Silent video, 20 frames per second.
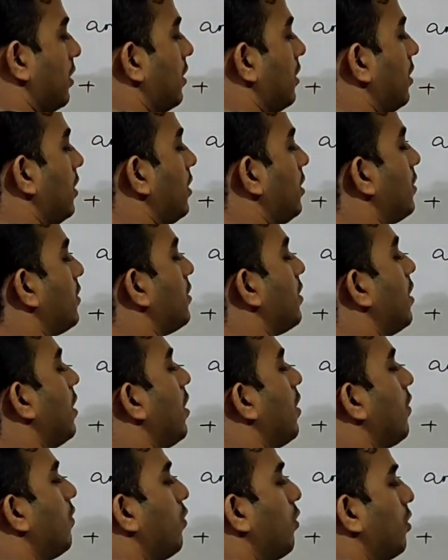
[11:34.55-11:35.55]
That is
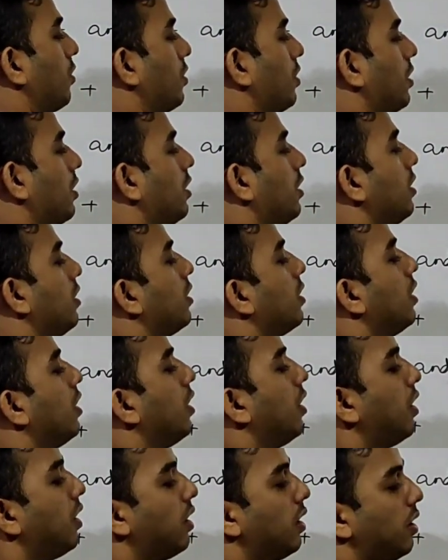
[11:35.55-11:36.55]
14
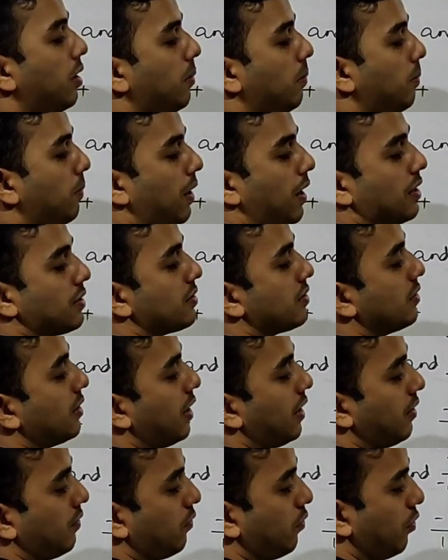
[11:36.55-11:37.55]
plus
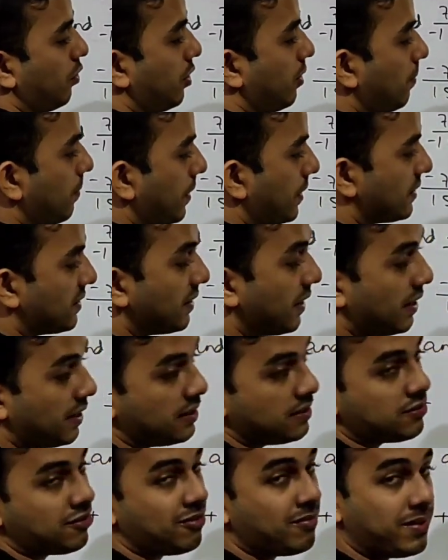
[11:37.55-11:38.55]
9. 14 plus
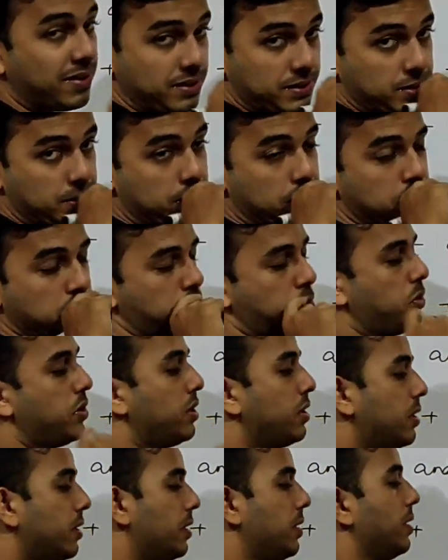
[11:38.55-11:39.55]
9 is how much? It is
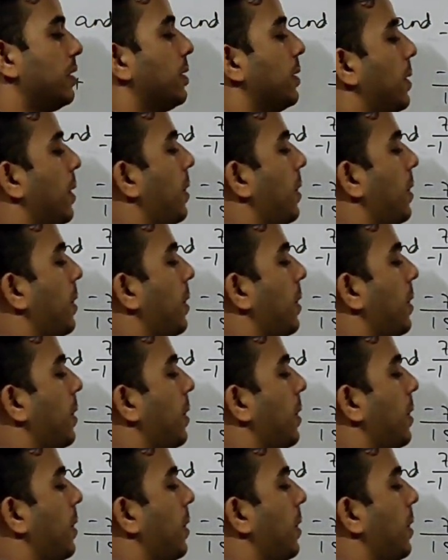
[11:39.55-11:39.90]
23.